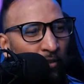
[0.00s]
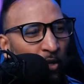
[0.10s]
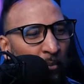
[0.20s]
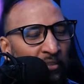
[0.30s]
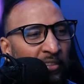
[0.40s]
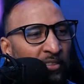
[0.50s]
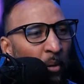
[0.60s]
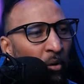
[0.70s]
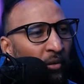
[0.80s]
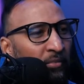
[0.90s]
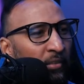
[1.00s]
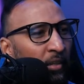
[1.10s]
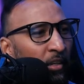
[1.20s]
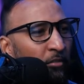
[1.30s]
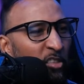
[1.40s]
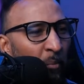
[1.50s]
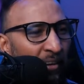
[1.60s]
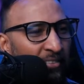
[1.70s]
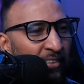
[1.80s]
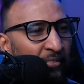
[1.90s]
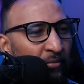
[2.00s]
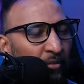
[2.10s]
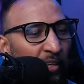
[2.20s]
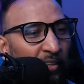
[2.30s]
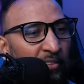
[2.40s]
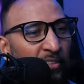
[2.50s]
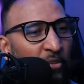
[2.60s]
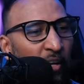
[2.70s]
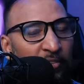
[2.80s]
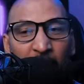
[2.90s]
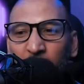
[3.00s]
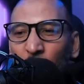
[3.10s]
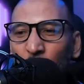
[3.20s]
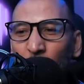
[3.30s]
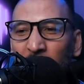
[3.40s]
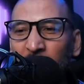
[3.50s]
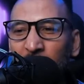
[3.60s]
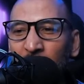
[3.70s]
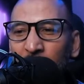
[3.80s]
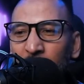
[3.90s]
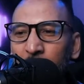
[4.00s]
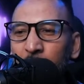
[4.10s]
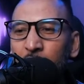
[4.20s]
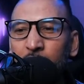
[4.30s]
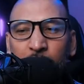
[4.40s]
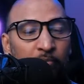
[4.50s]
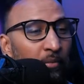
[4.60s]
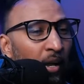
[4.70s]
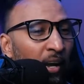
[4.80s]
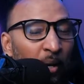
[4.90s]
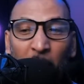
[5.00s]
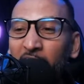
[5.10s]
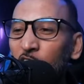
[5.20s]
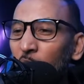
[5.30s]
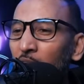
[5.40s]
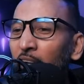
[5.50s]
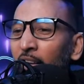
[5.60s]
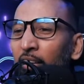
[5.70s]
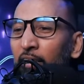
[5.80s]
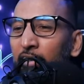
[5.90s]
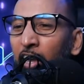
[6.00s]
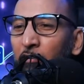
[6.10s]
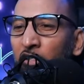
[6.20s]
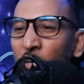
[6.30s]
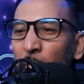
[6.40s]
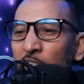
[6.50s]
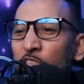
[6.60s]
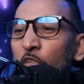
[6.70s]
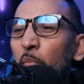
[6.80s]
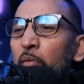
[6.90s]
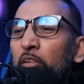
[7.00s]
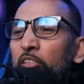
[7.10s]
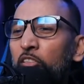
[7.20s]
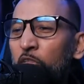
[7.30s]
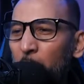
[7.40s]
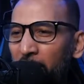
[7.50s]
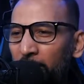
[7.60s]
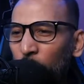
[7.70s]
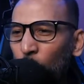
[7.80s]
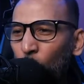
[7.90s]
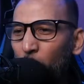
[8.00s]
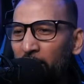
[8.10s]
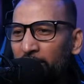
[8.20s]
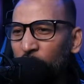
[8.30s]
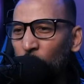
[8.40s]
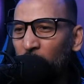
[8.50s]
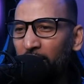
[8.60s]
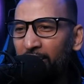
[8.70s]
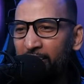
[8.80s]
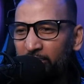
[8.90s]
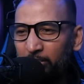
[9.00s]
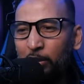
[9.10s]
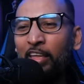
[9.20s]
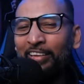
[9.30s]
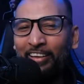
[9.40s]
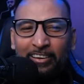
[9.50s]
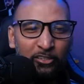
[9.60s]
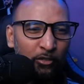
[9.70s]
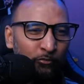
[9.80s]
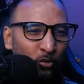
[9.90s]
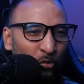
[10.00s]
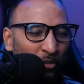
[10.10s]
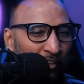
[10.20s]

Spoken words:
Thomas has come on for Spicer, so I guess he's going to attack down the wings. But Kevin Thomas, Tobago, Obia, stronger than Haitian Voodoo.